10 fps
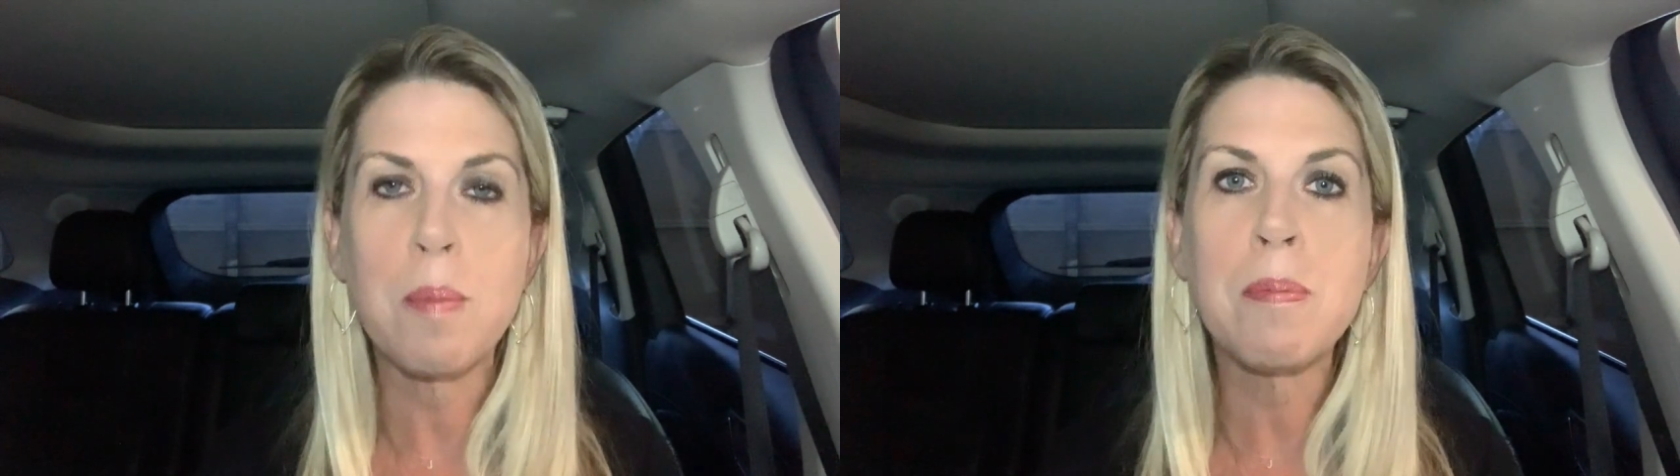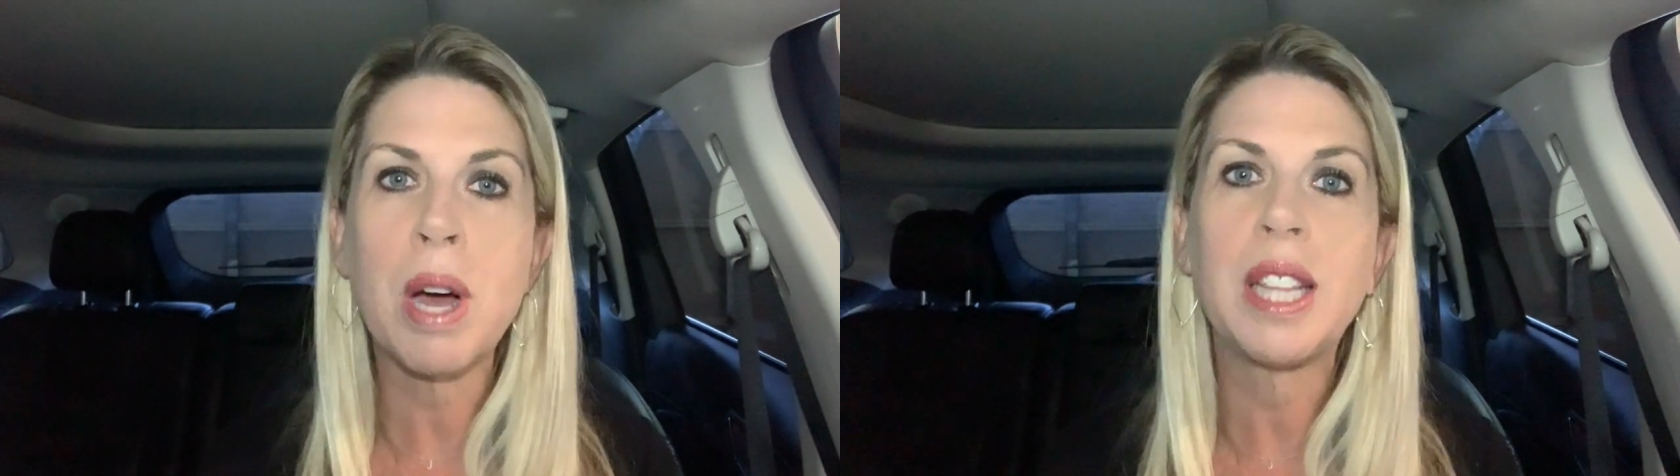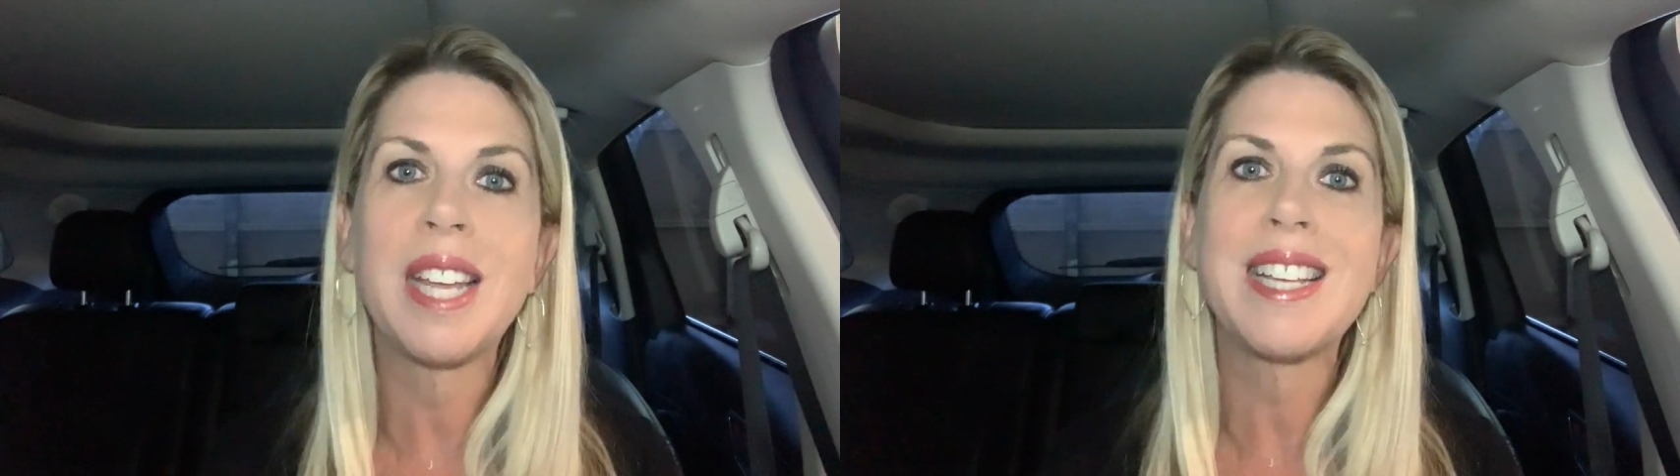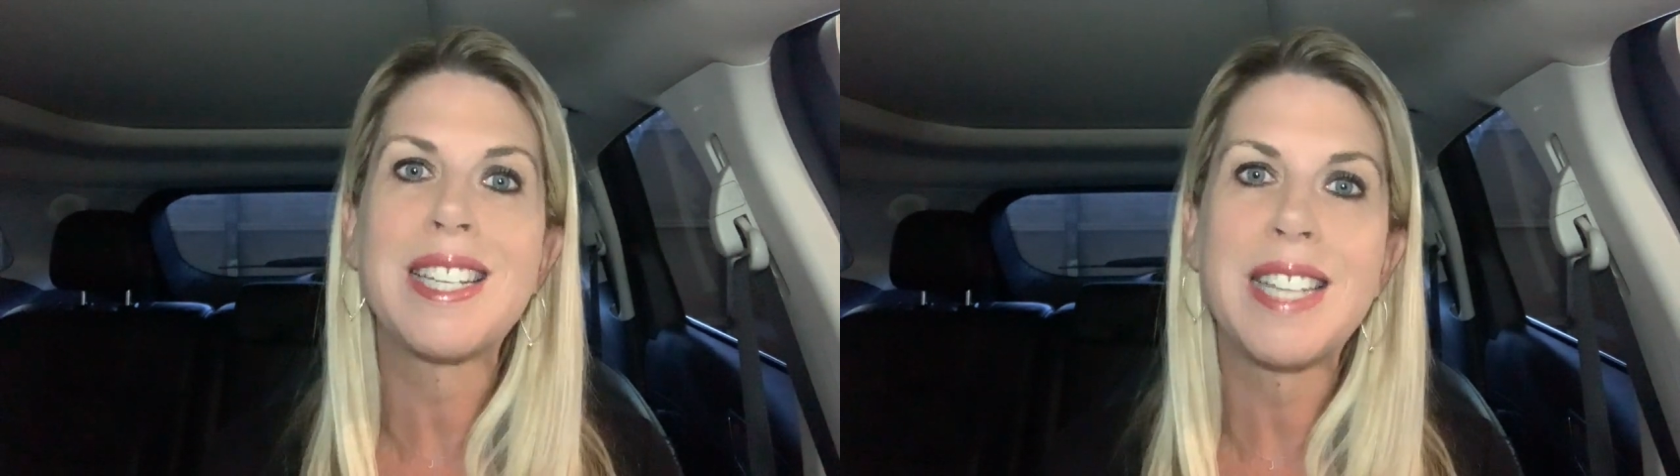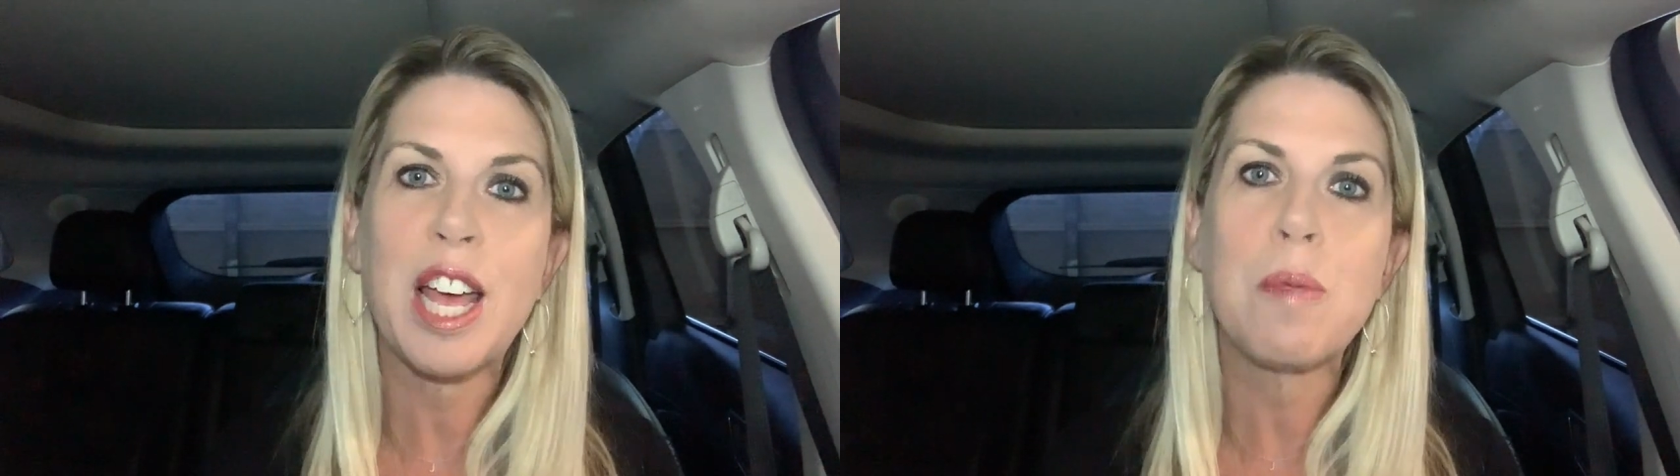But they
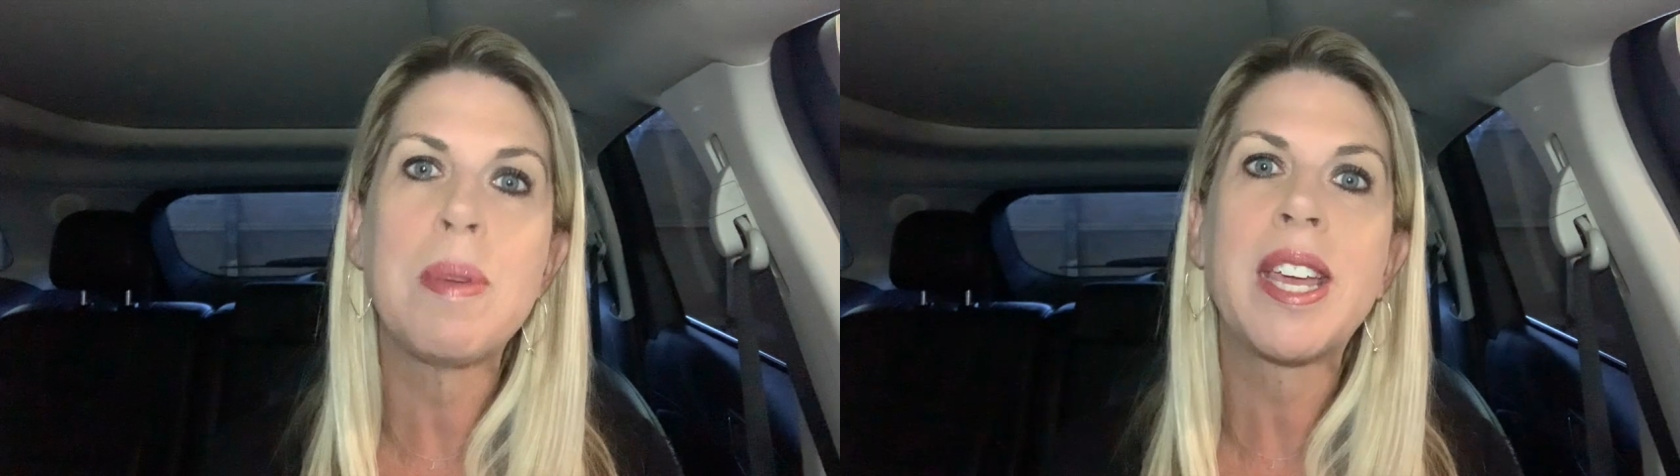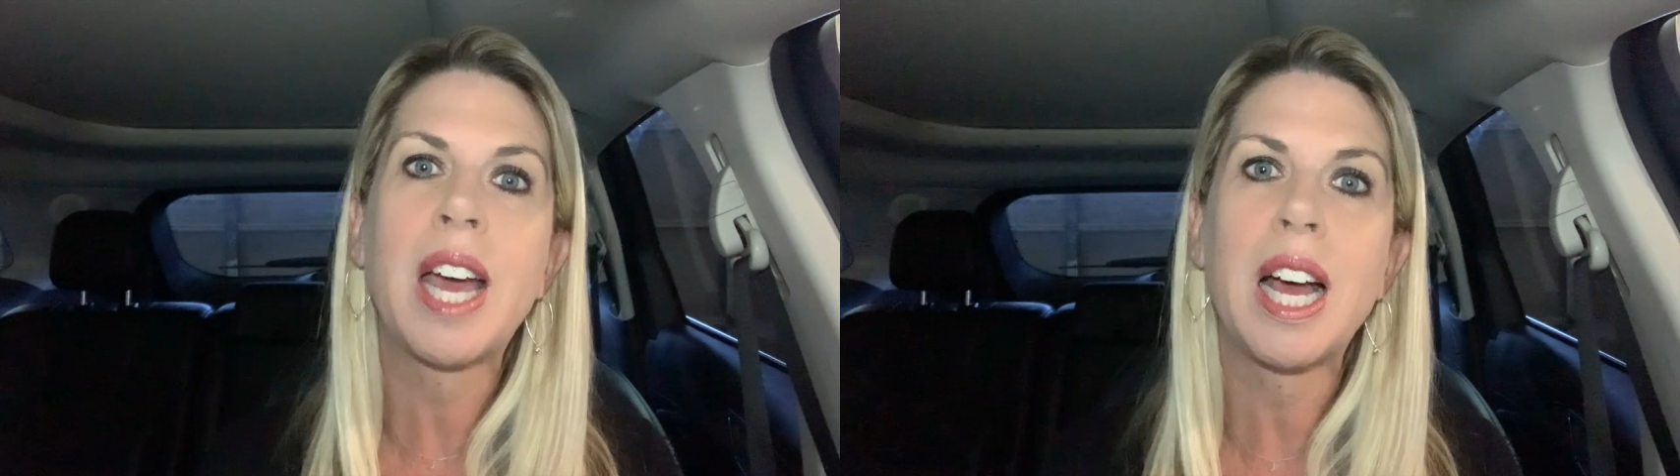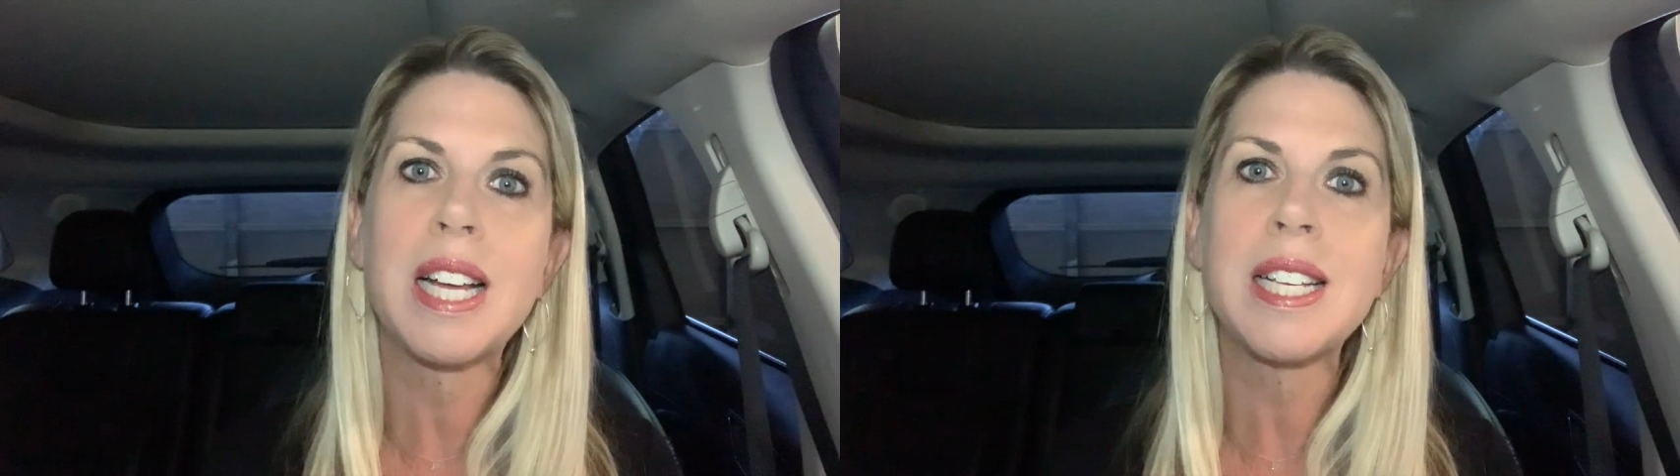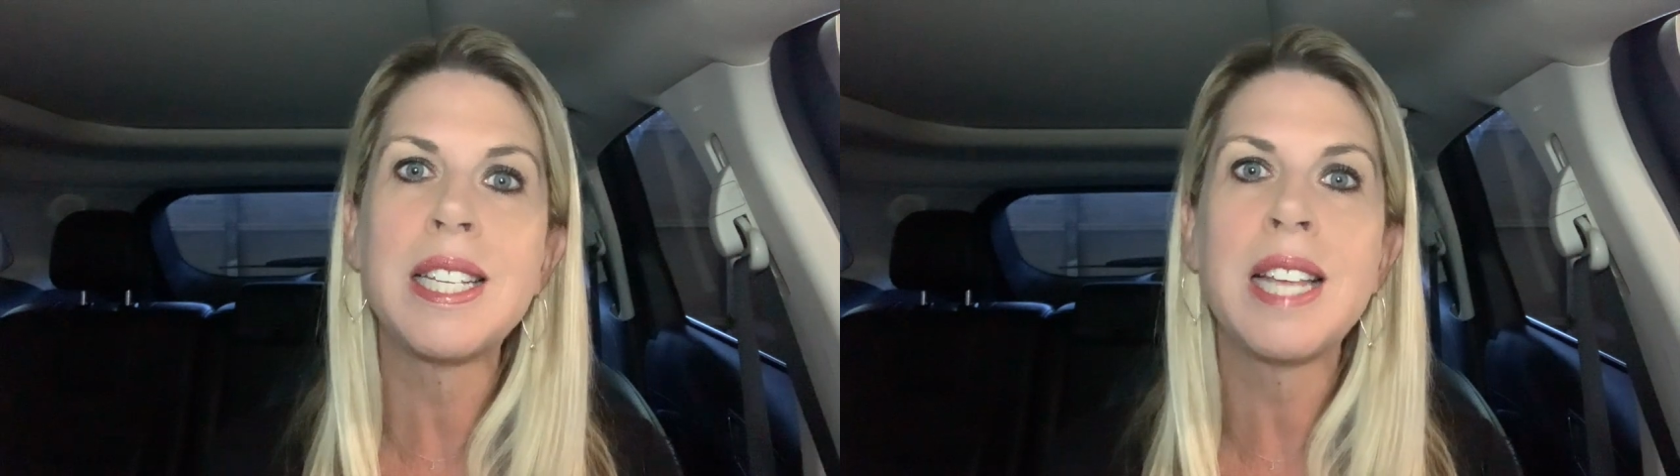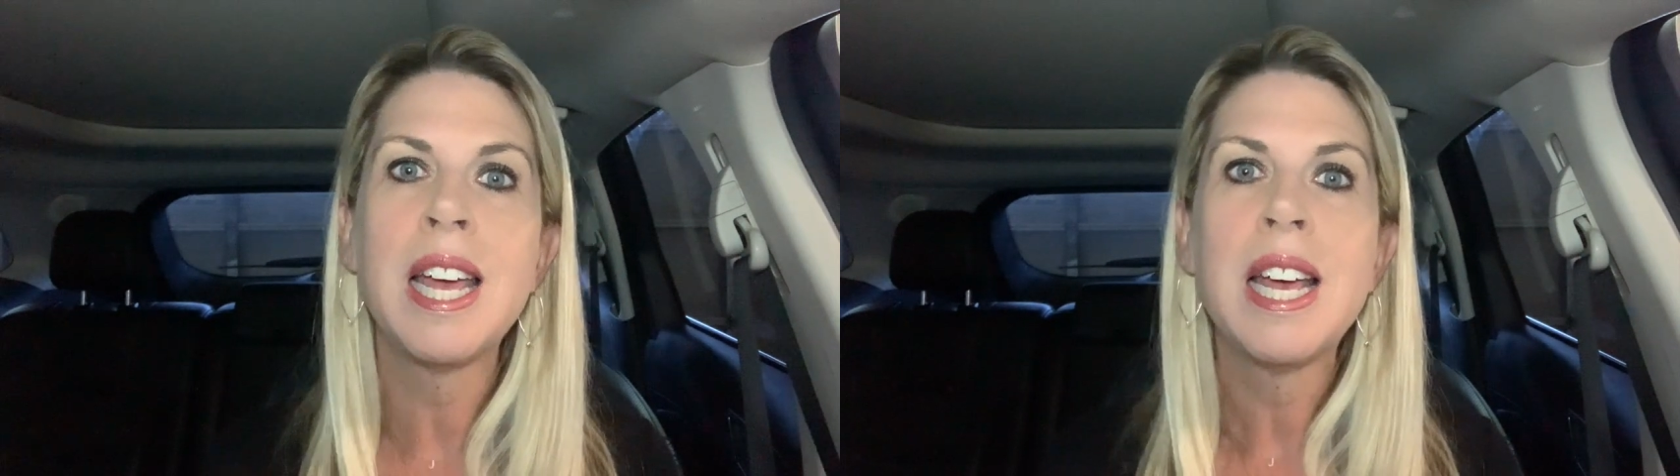said because